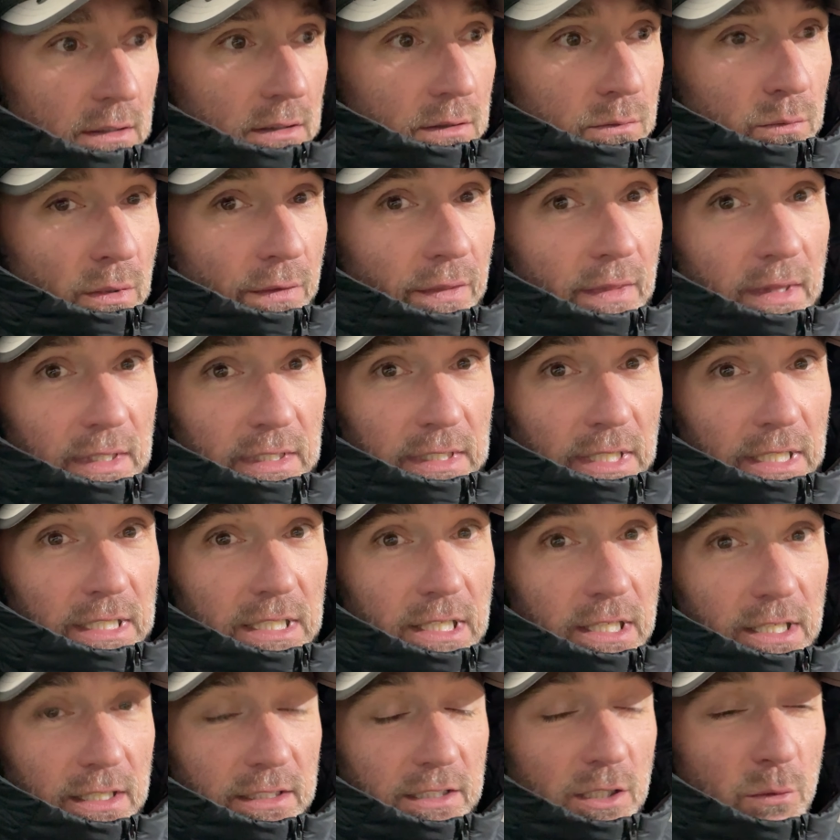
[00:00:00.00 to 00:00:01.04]
One thing I
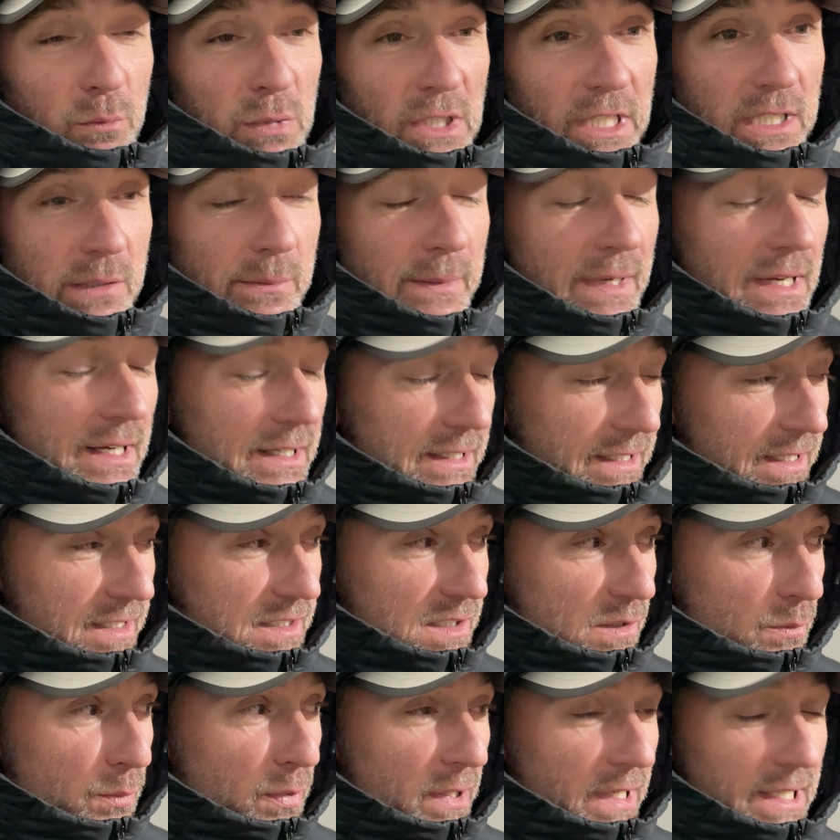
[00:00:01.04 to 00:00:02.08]
can't complain about is
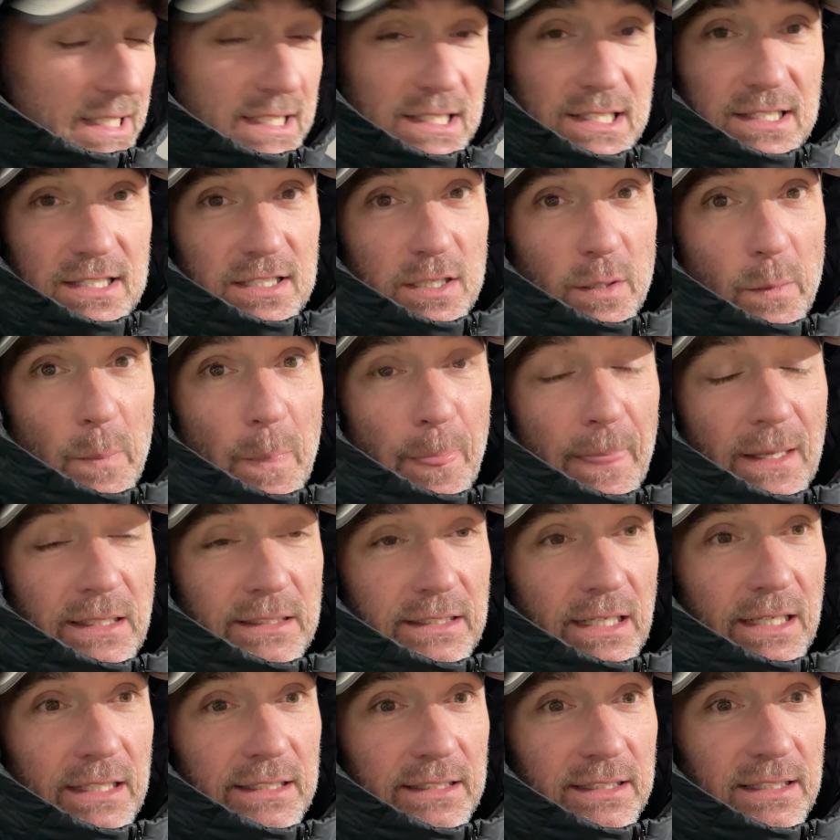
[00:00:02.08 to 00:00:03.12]
the price.
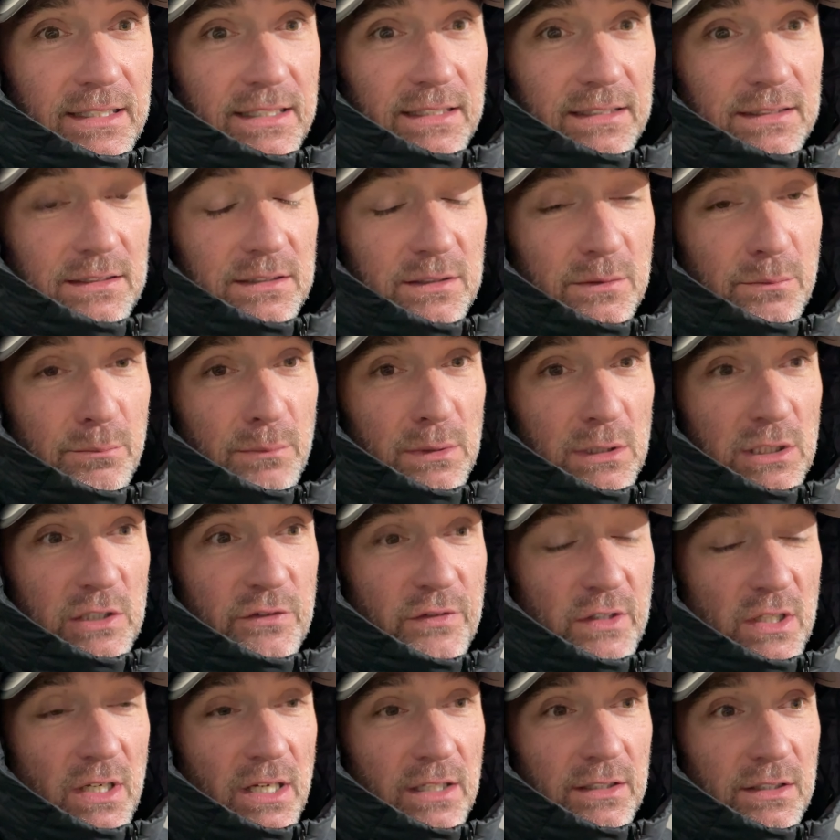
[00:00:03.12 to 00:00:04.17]
90
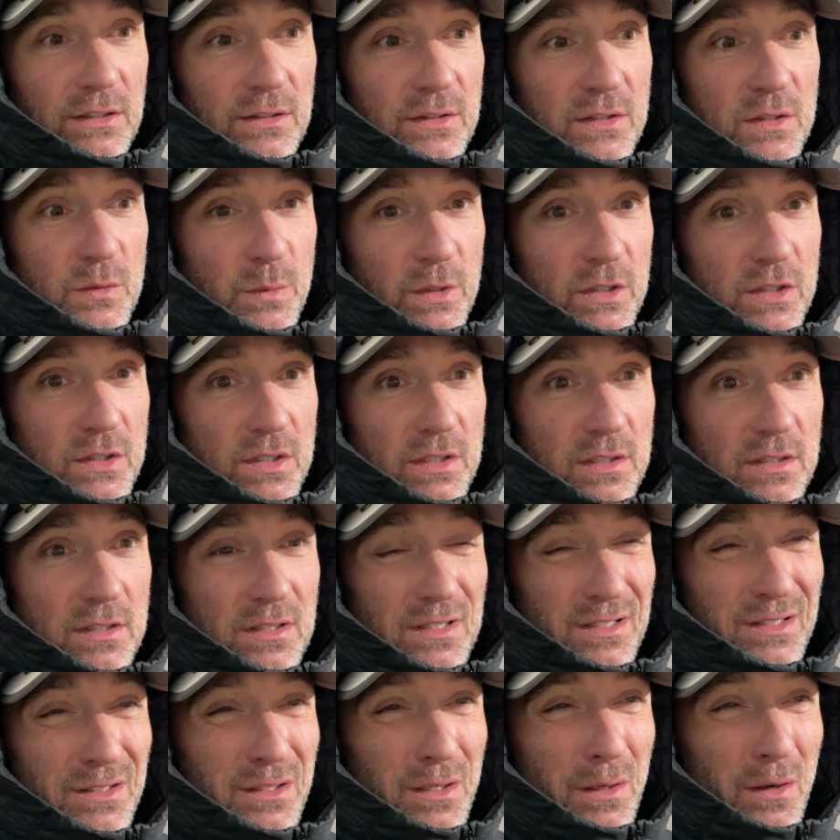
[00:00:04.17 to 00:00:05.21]
Bolivianos, which
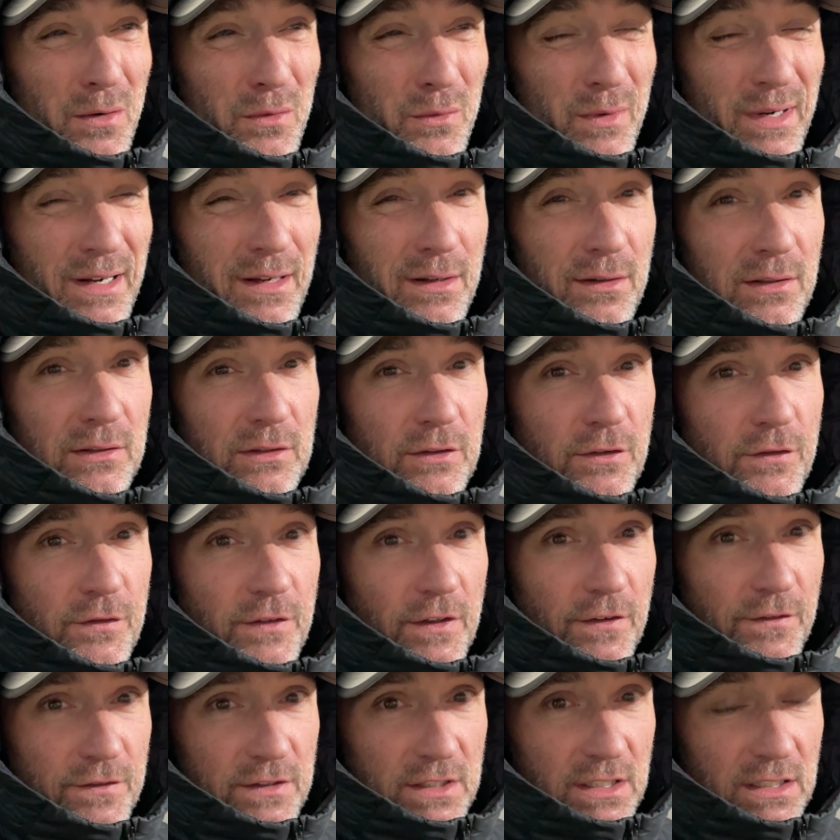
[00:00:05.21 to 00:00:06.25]
is around
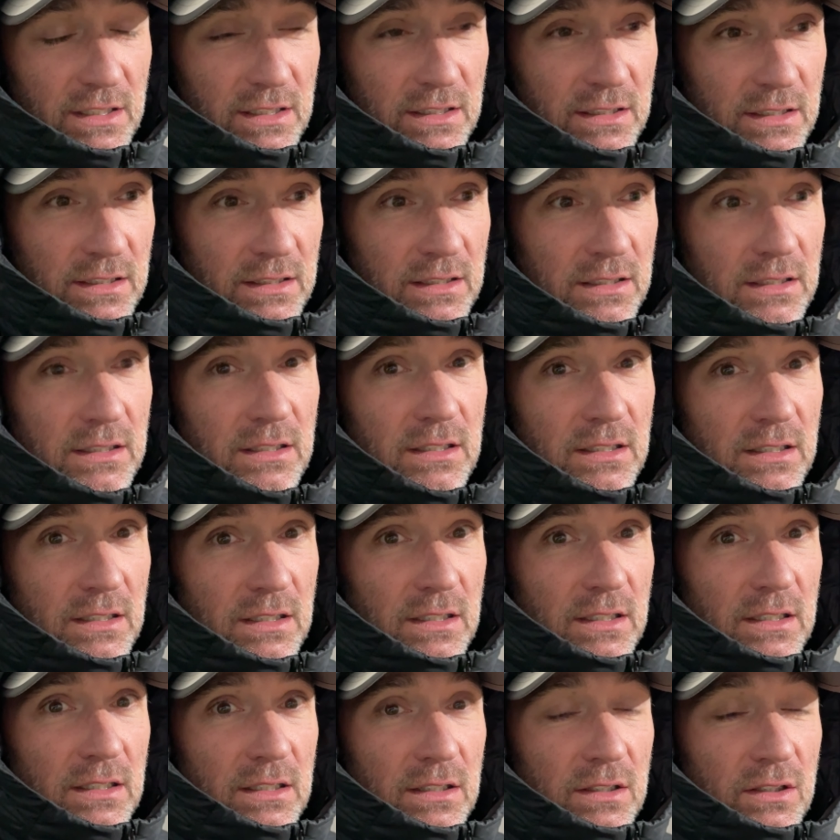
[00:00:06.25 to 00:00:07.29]
15
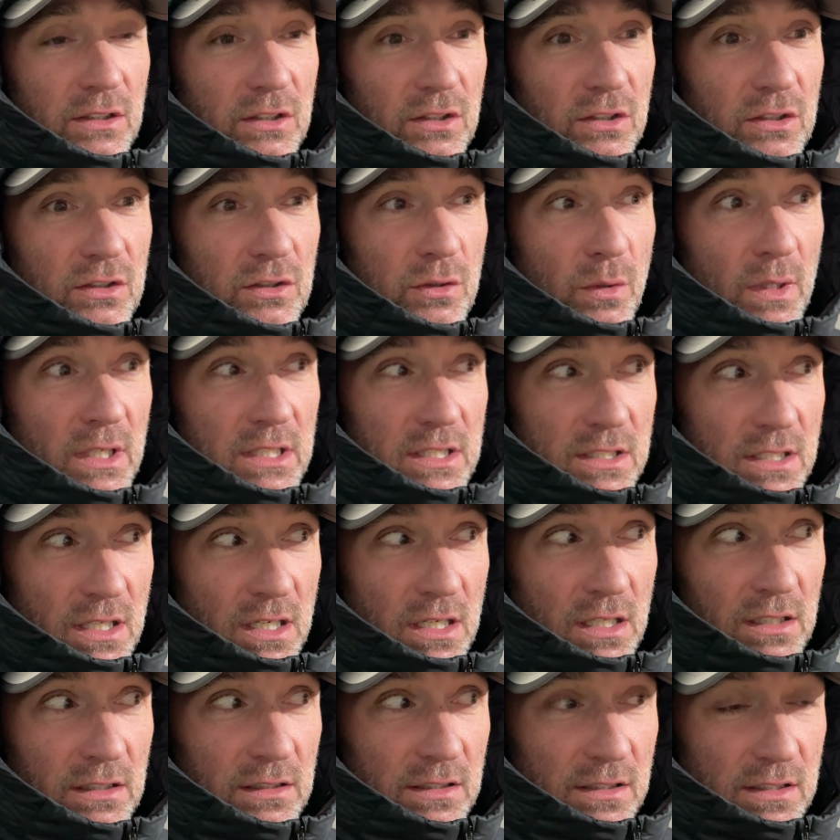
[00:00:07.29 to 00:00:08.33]
US
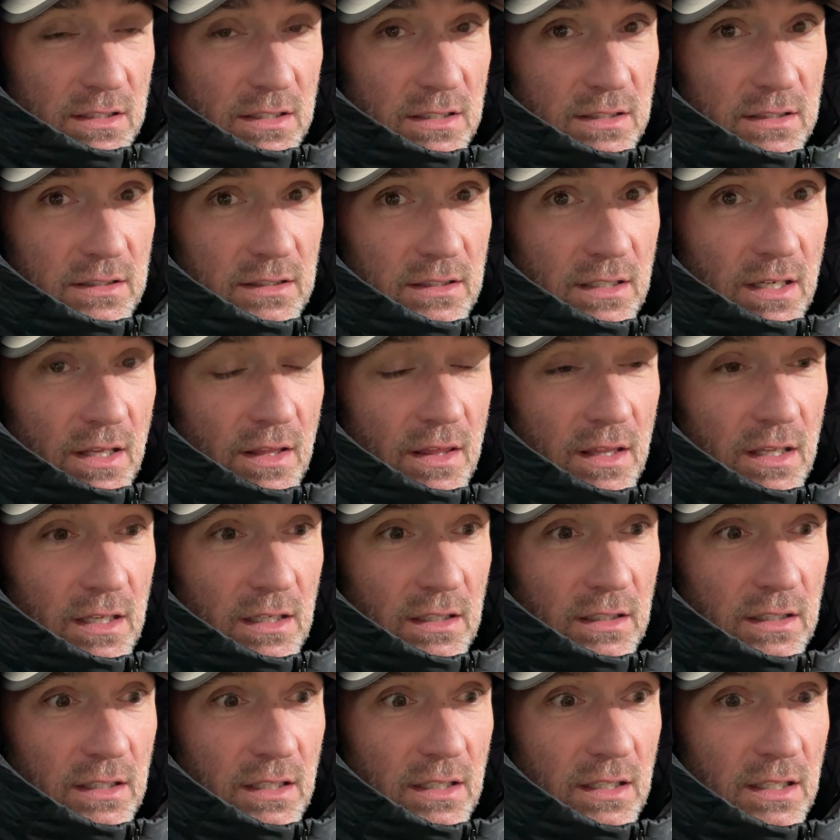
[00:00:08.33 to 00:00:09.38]
dollars, I
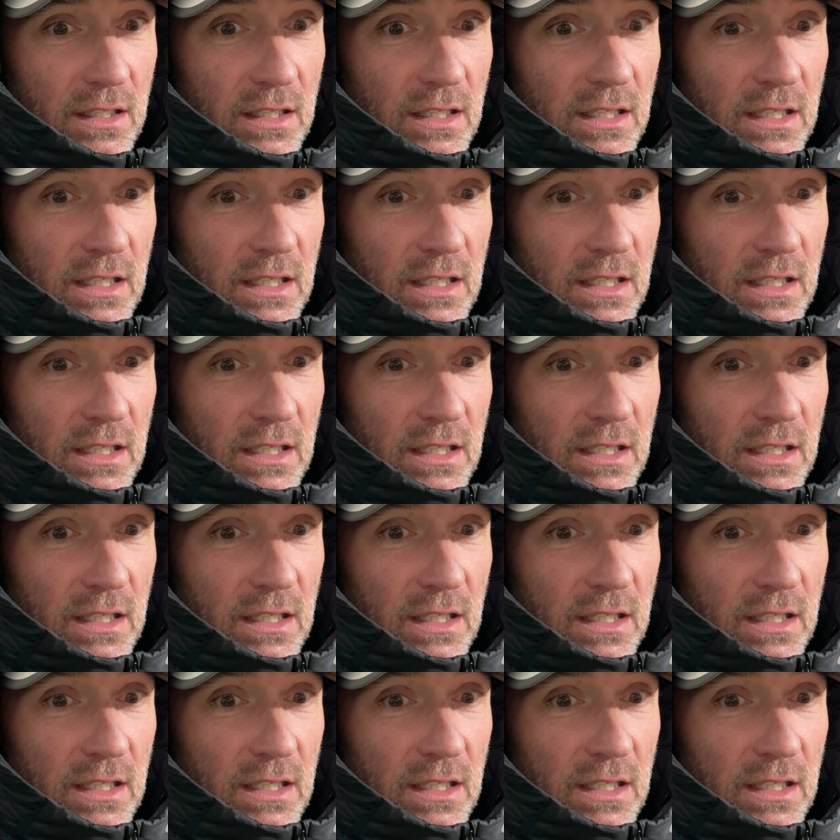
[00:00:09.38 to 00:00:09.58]
think.